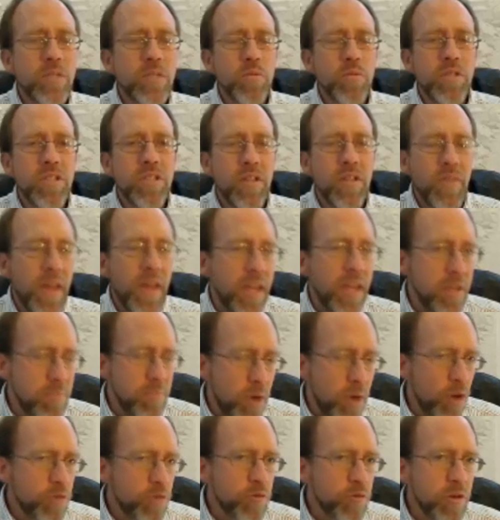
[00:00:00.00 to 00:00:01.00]
that they can
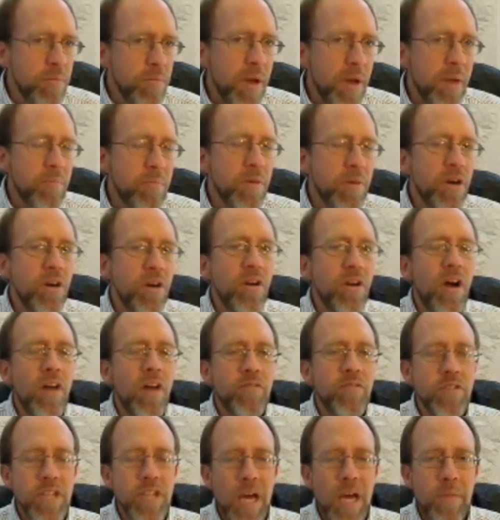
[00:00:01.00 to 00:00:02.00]
both remember off the
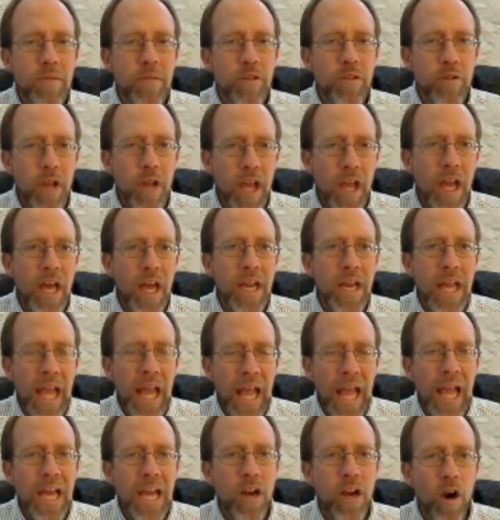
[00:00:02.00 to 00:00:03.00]
top of their head
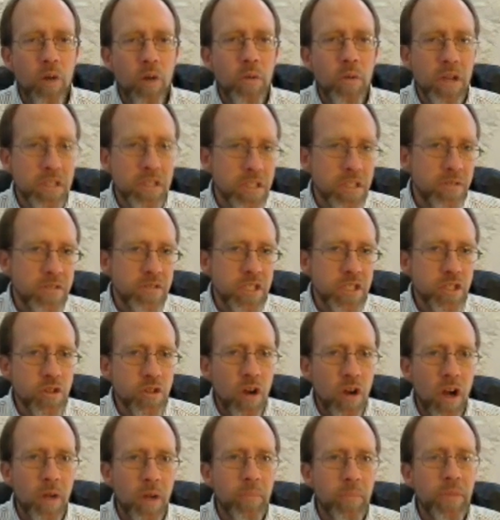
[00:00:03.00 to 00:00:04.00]
and are relatively
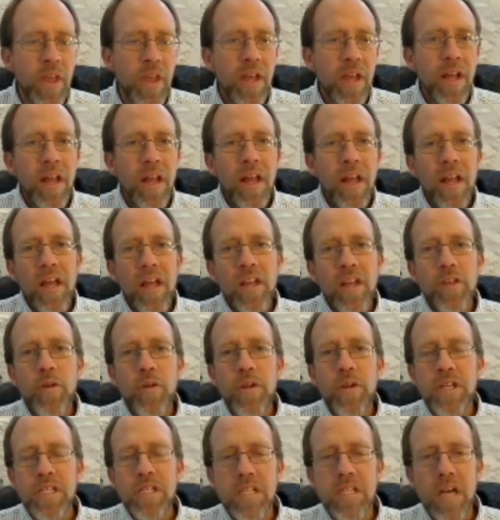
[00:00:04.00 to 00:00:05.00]
strong. You
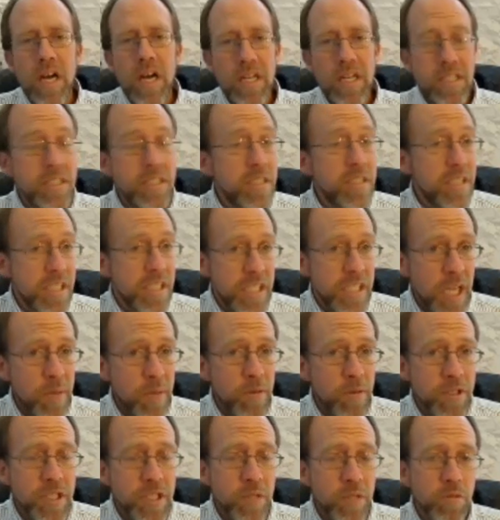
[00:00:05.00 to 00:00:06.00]
can uh, disable the
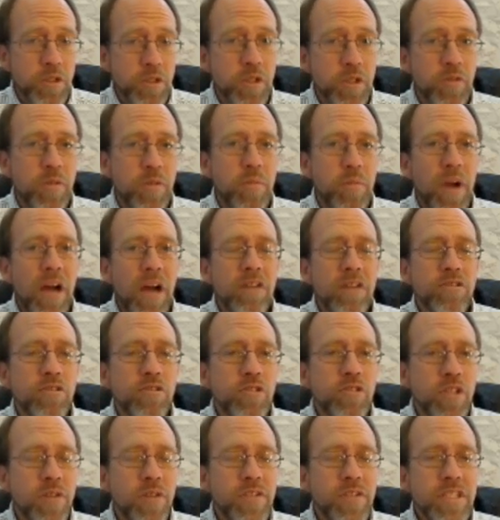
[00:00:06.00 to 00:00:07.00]
SQL Server browser
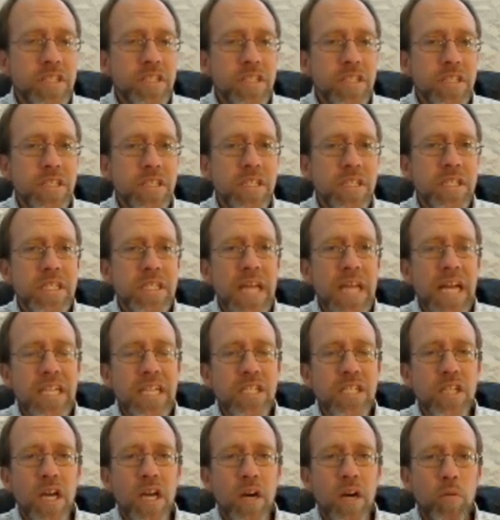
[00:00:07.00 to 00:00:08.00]
services. That's
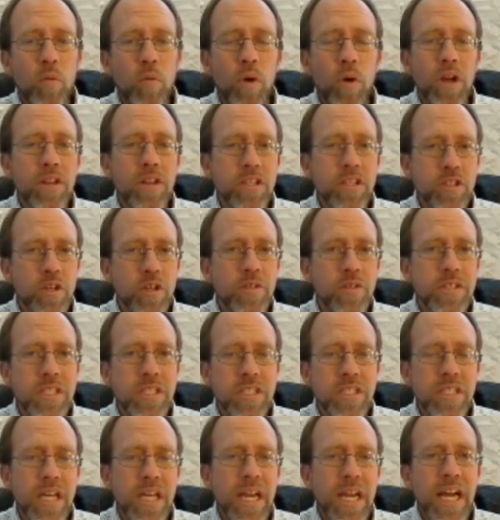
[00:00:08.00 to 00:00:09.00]
uh, one of the services
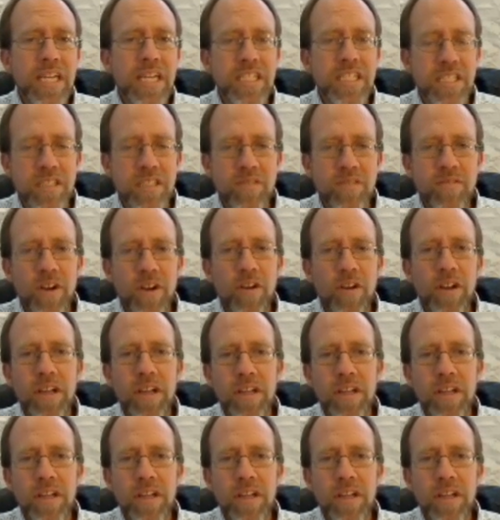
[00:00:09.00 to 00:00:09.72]
that actually is a very